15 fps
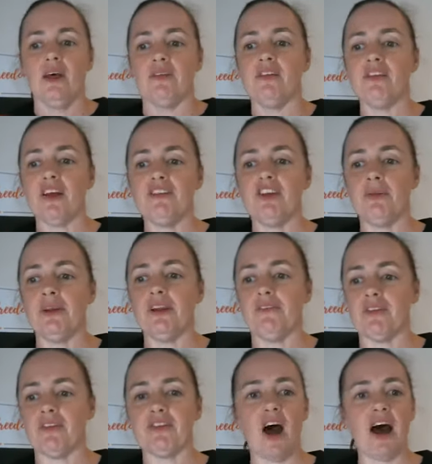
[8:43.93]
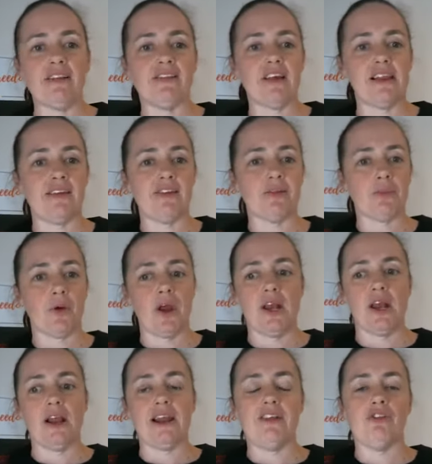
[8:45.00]
Since I did a bit of a site selling spree
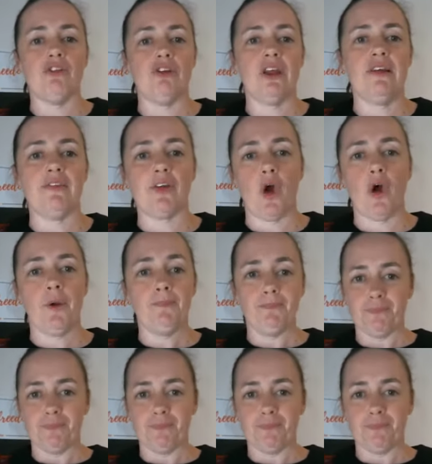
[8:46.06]
nearly 2 years ago